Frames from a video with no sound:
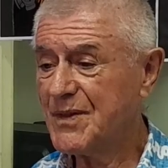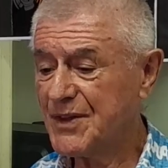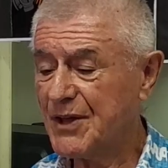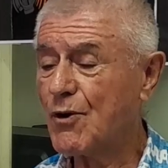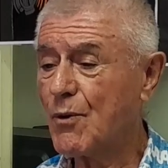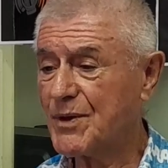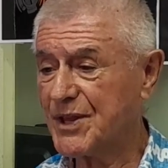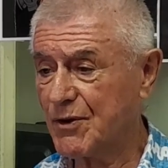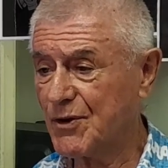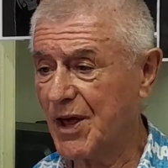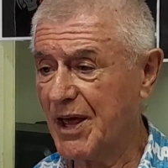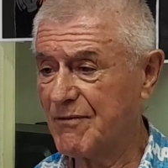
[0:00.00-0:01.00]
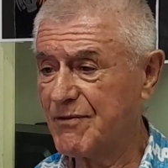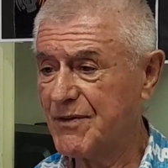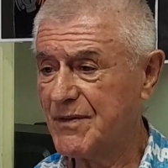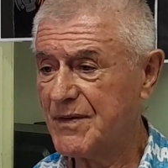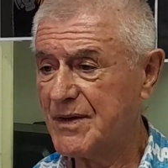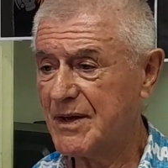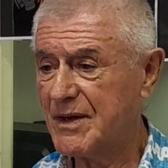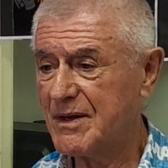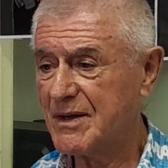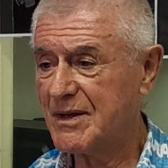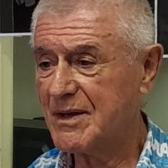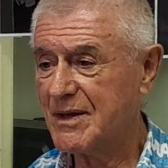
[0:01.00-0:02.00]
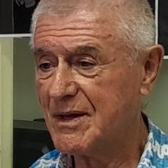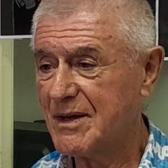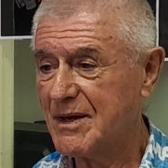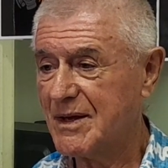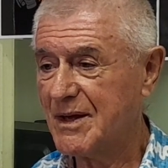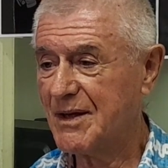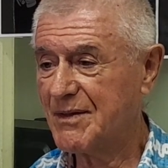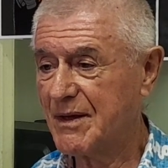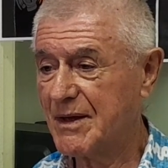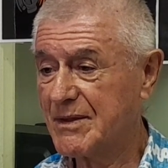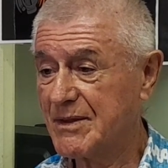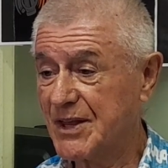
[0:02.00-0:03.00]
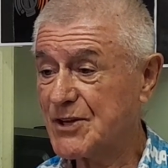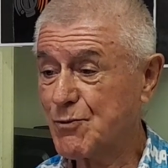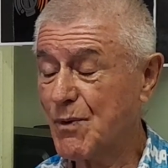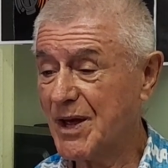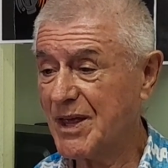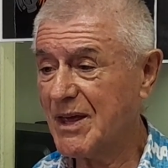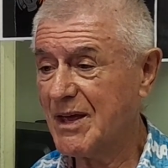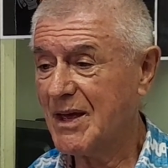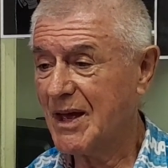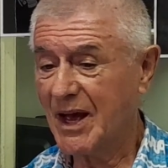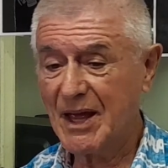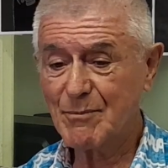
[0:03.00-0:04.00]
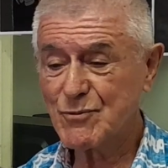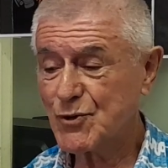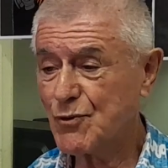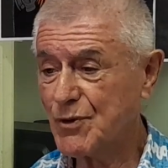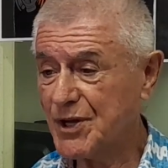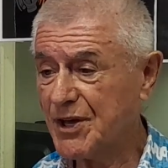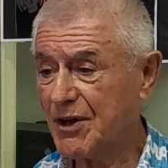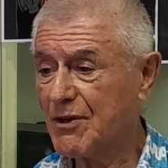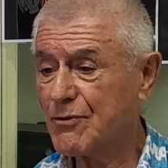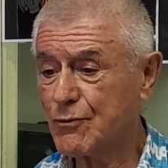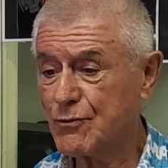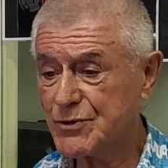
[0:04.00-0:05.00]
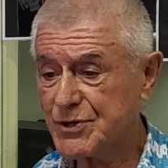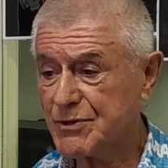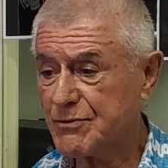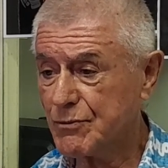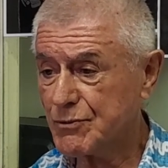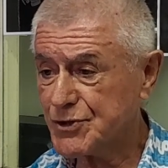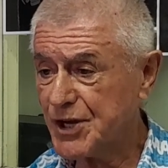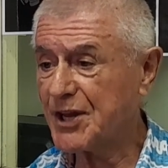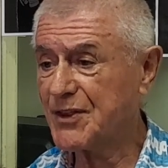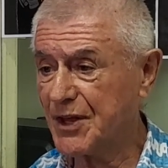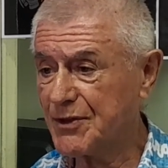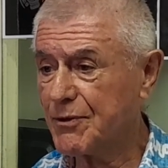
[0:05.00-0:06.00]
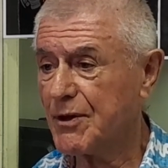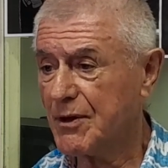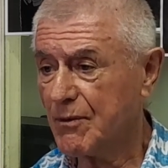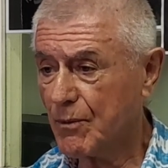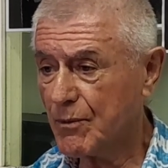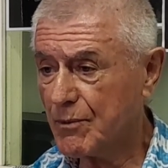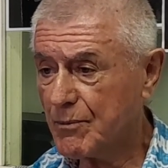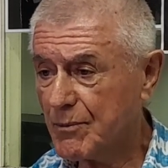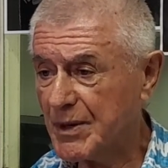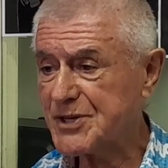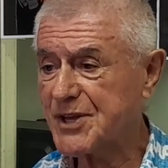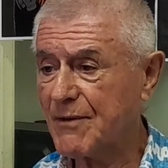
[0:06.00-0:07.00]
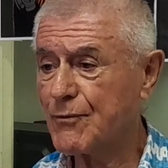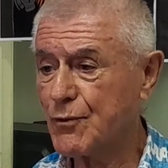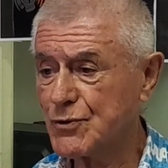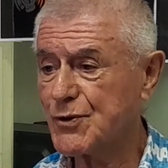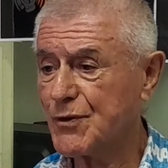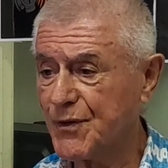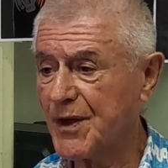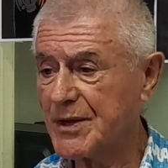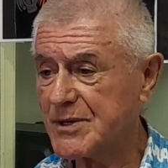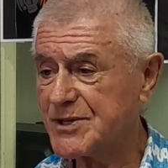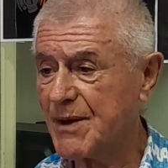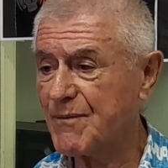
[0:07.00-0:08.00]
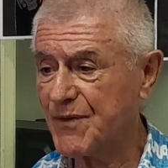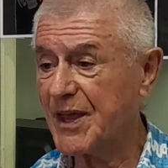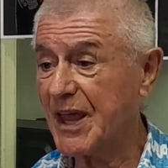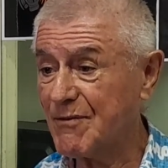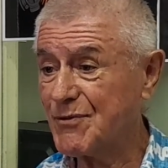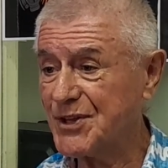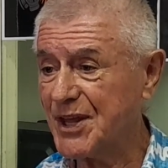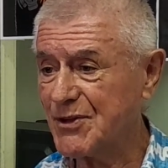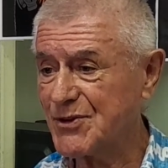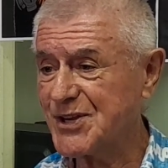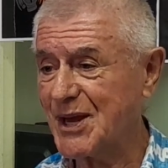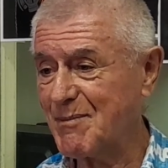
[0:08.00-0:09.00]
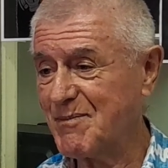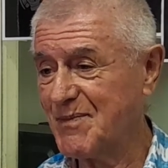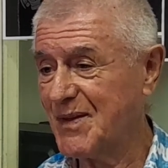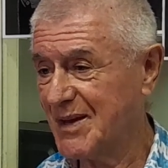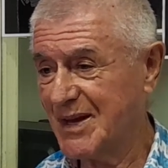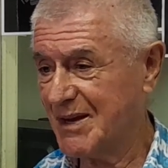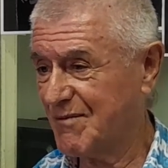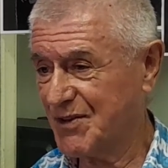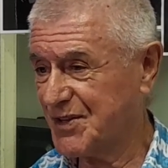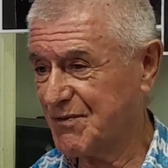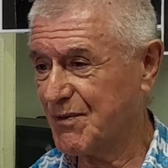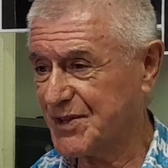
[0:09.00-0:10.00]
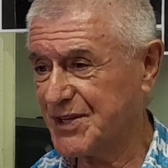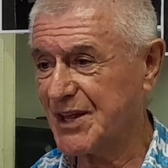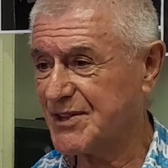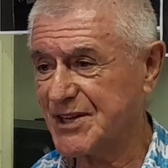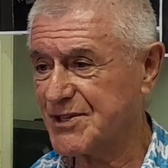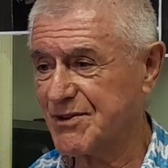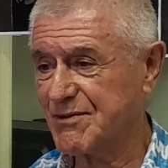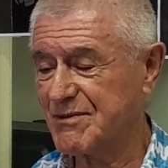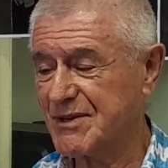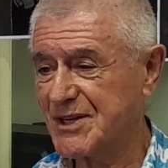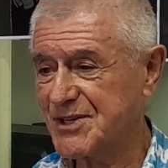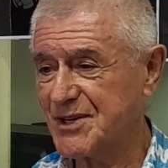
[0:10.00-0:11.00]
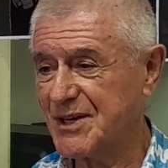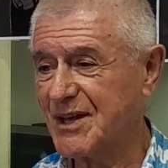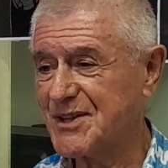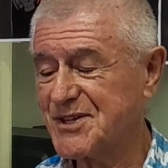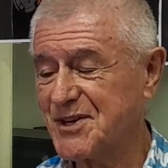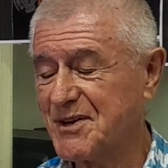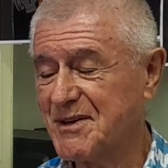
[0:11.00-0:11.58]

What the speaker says: they know what they're going to have. And that's why I am so eager to check that my staff does same thing every day, the same. But that's the answer.